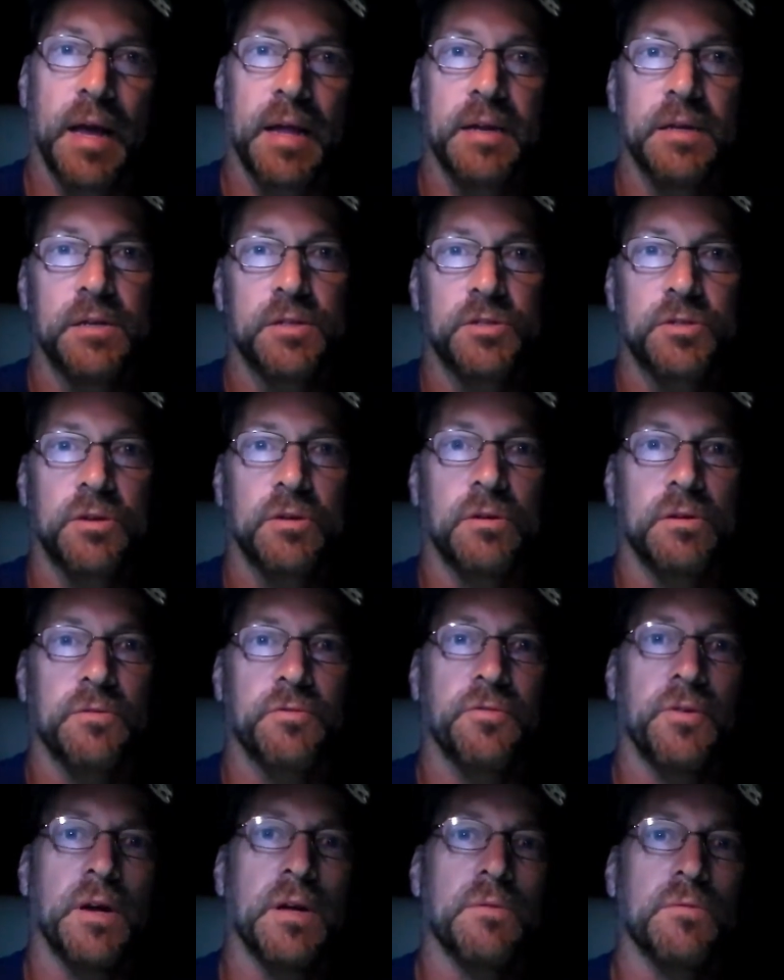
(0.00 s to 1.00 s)
and his
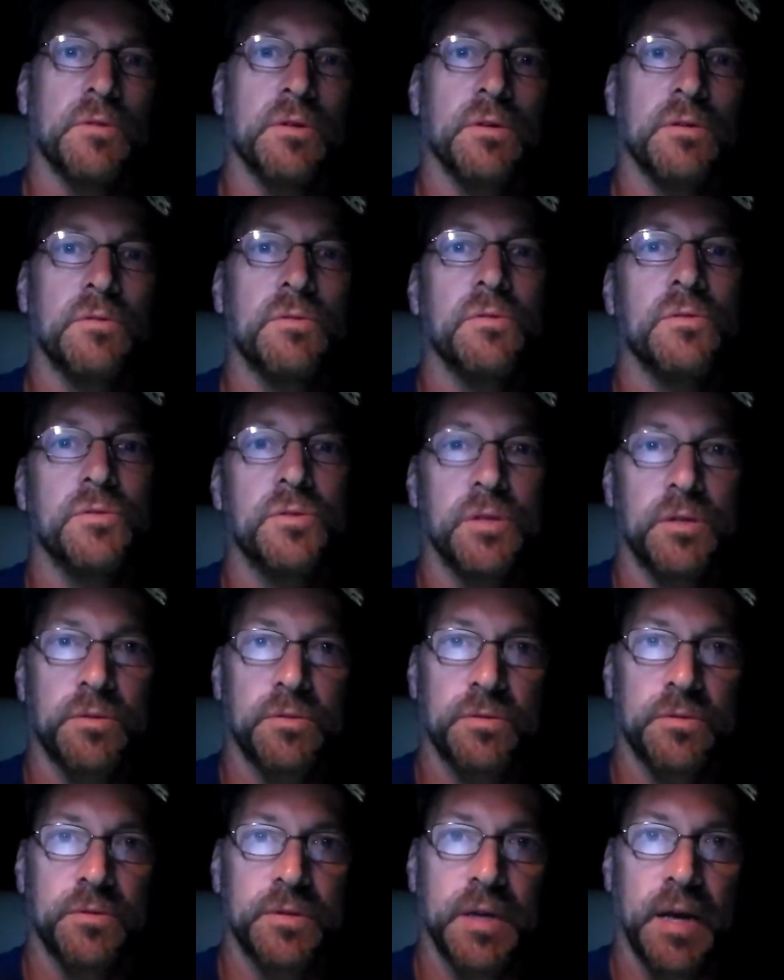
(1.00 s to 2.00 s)
girlfriend were cruising
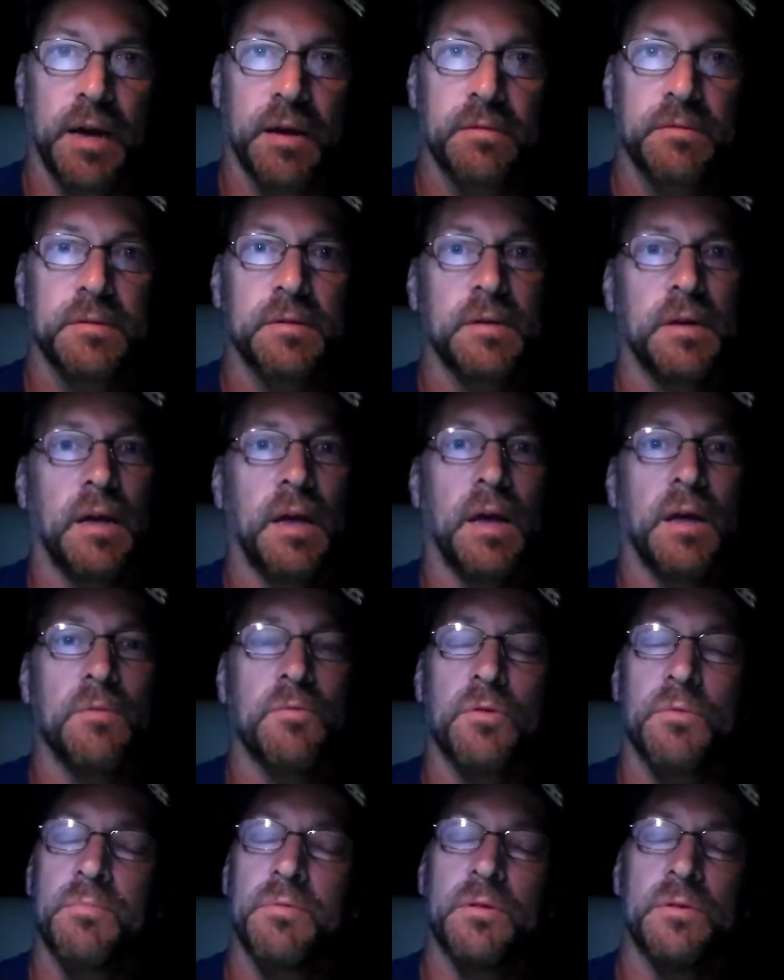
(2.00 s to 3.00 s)
through town and
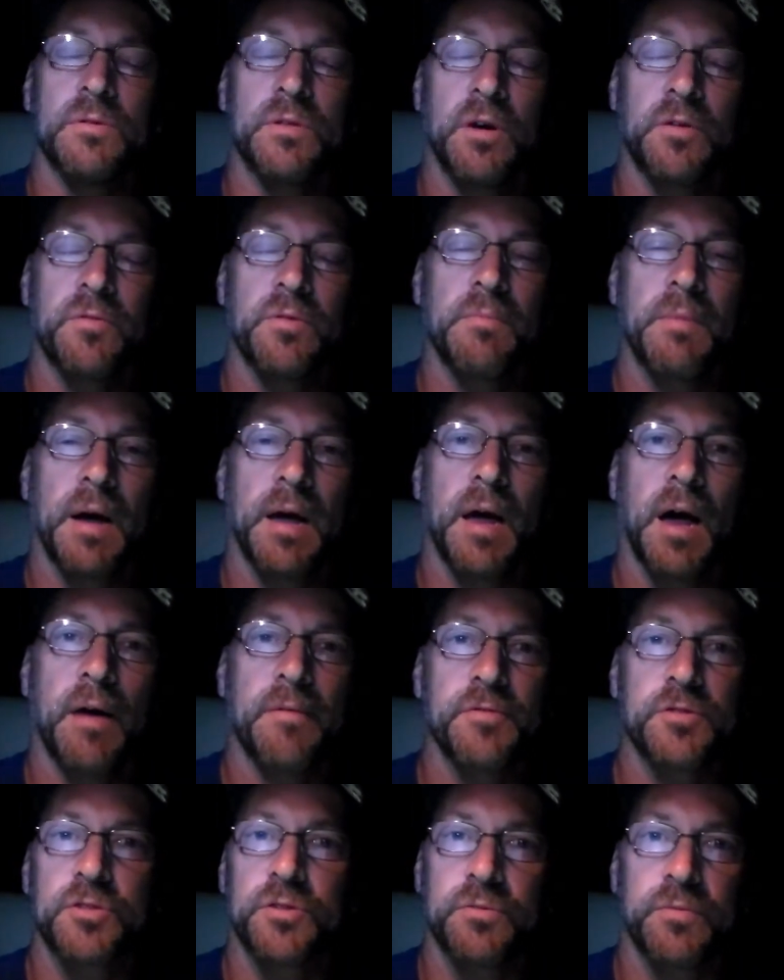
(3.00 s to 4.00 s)
were pulled over by
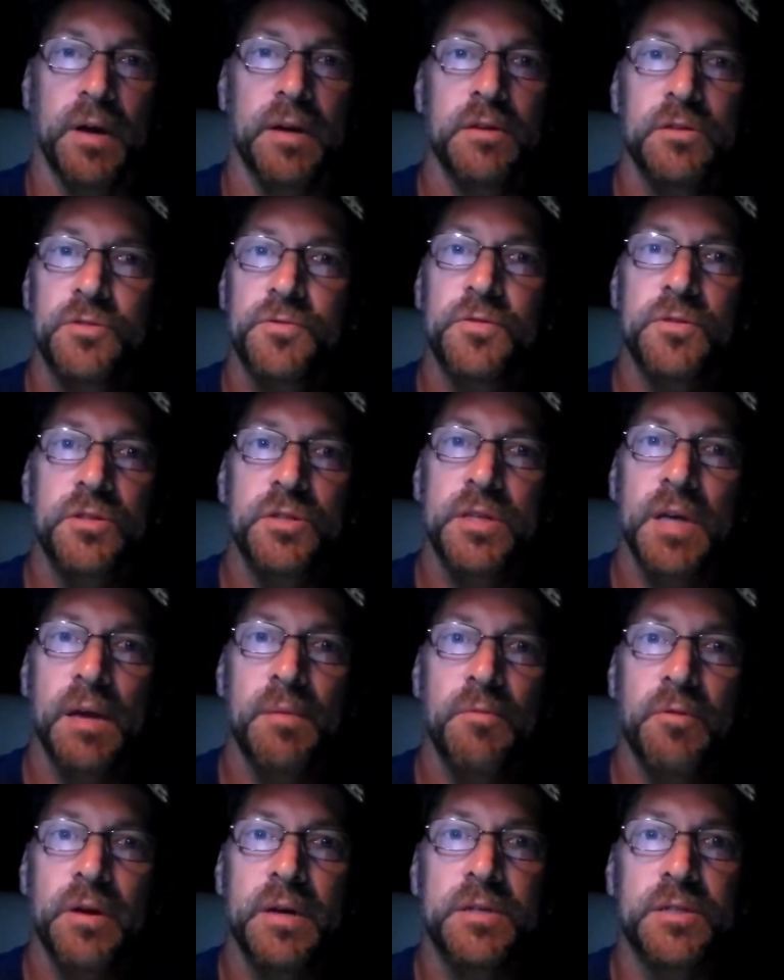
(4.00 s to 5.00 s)
Officer Reynolds for the
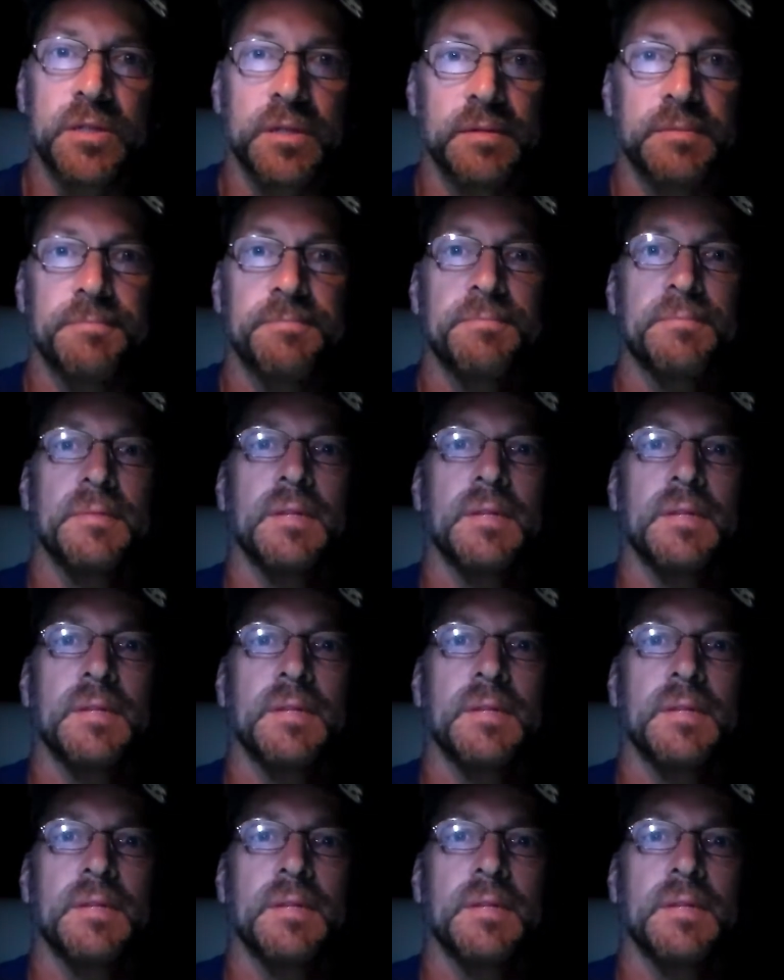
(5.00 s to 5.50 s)
same reason.